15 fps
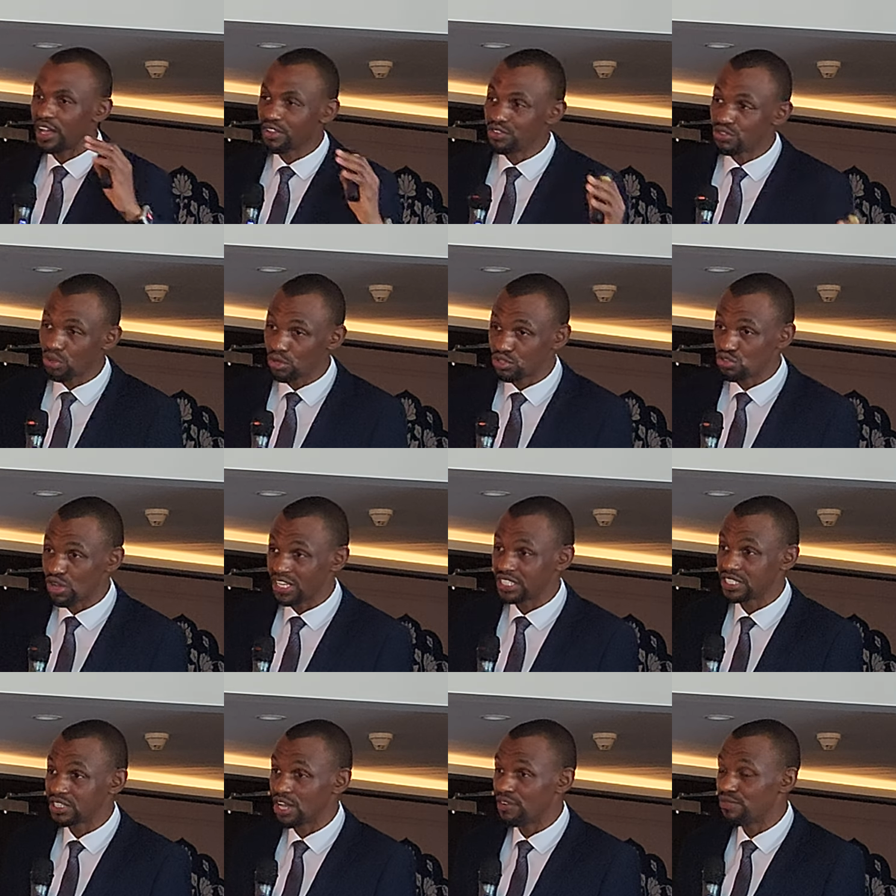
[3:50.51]
you thought you are,
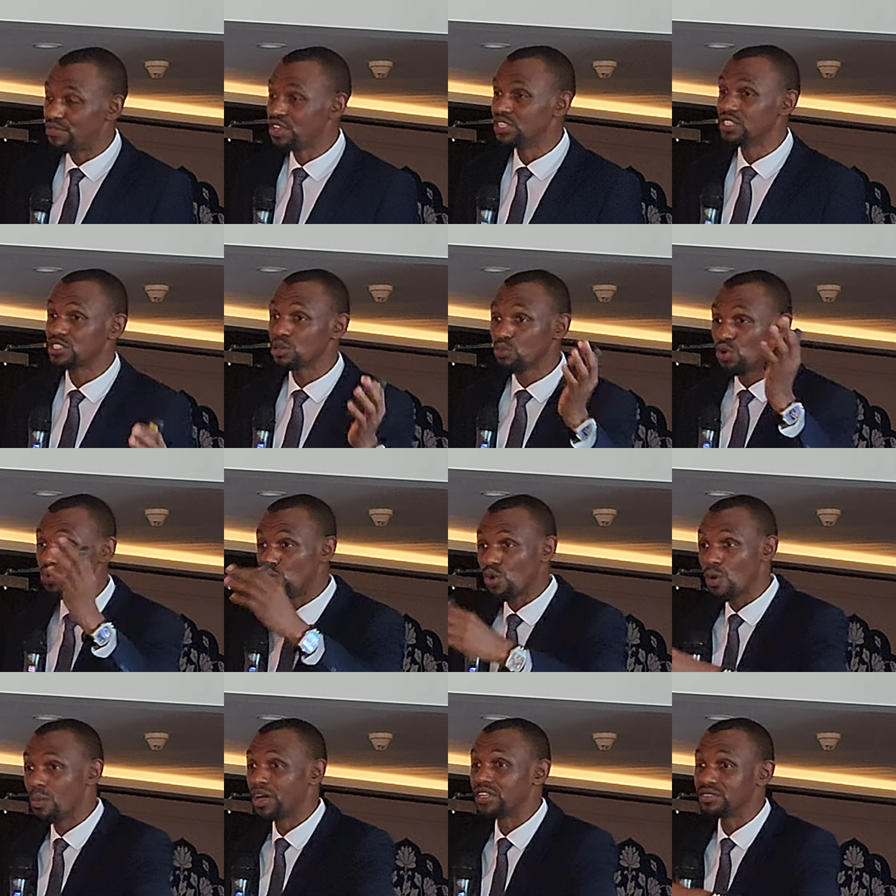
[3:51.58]
you are free, someone will
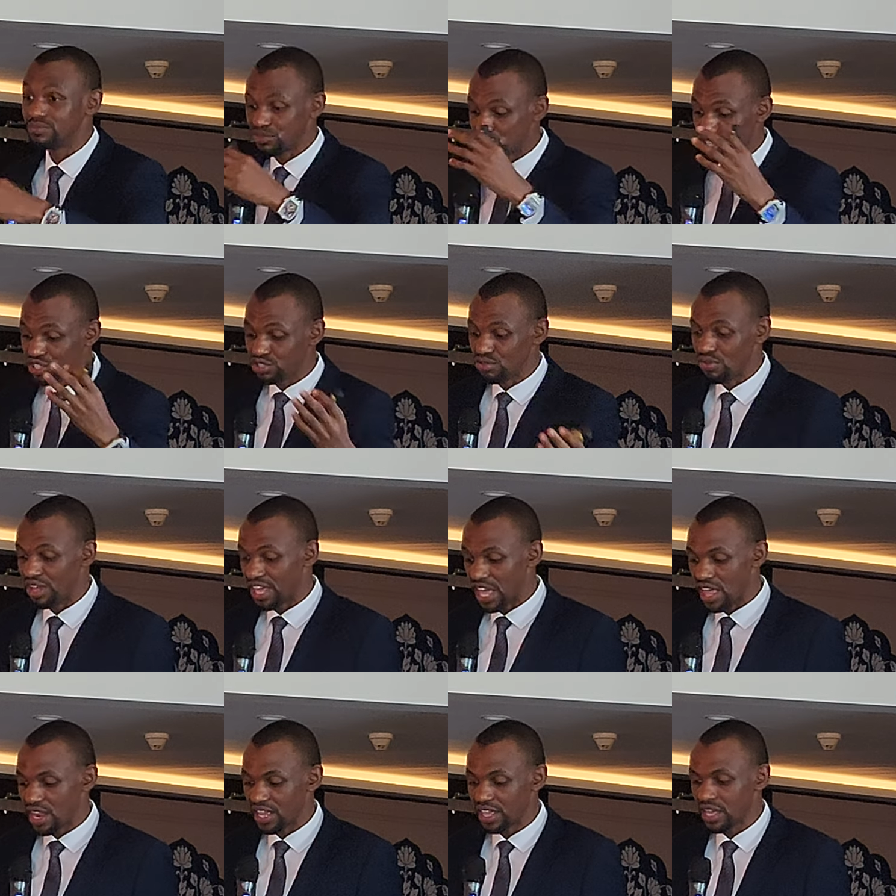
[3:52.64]
come and chase you
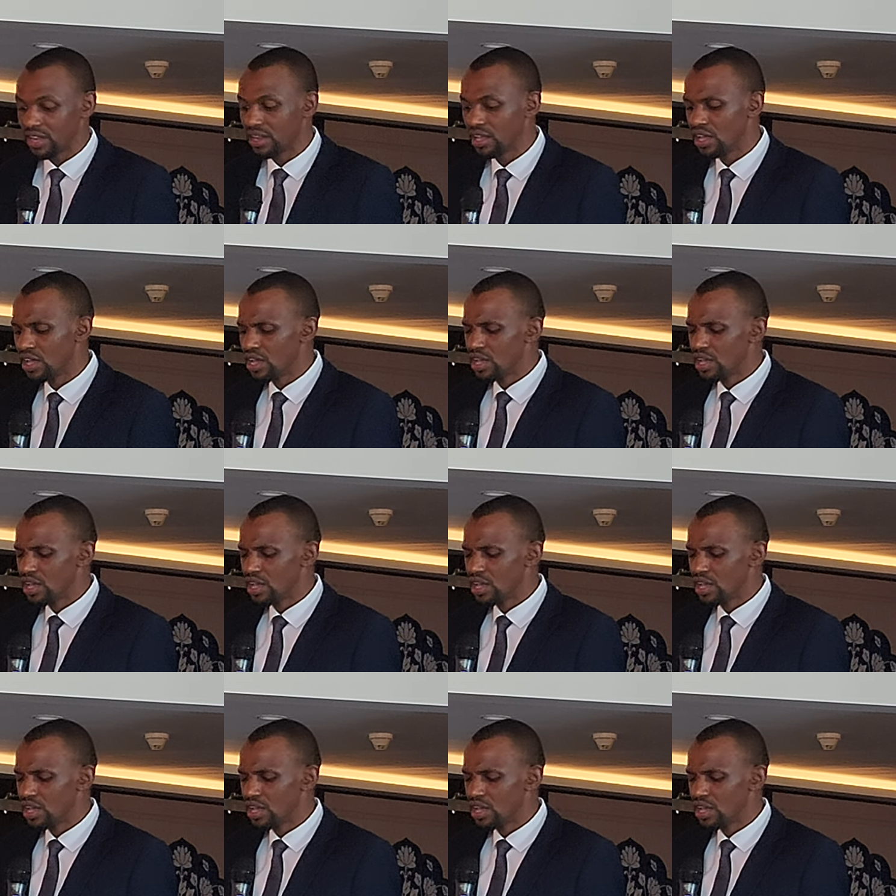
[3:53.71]
again and again.